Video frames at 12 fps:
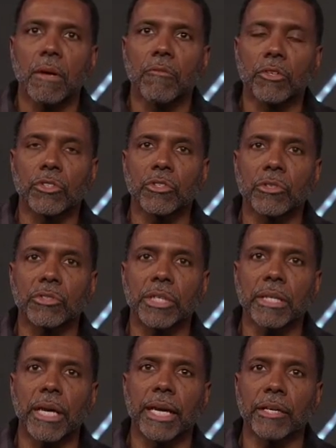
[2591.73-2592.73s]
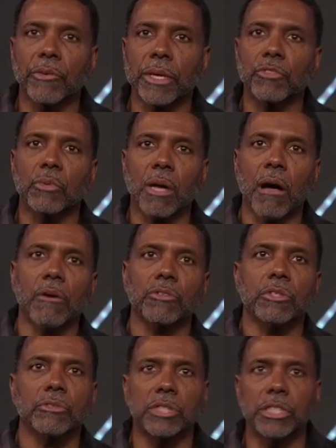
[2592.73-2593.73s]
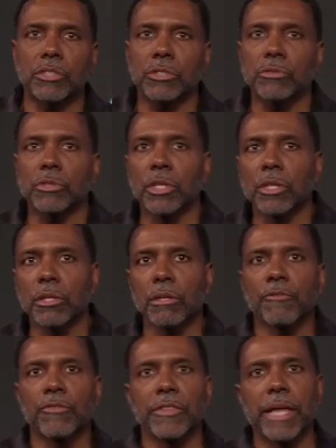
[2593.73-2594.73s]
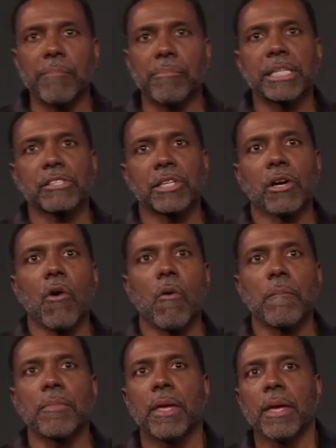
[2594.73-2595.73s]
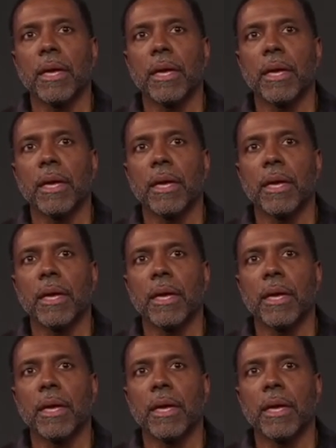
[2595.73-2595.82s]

Verse 13, and grace will also teach you to look for that blessed hope